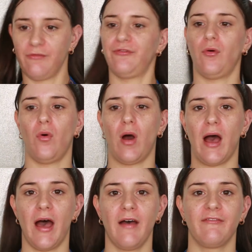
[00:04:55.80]

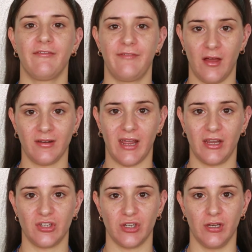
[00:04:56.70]
For
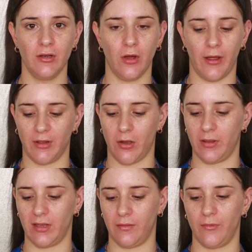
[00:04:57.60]
foundation, I'm
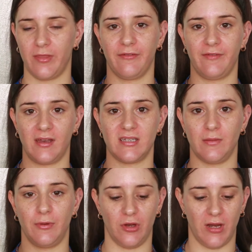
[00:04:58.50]
going in with the Fenty
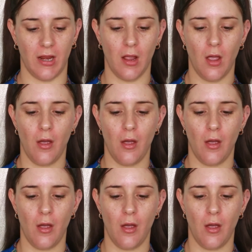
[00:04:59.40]
Beauty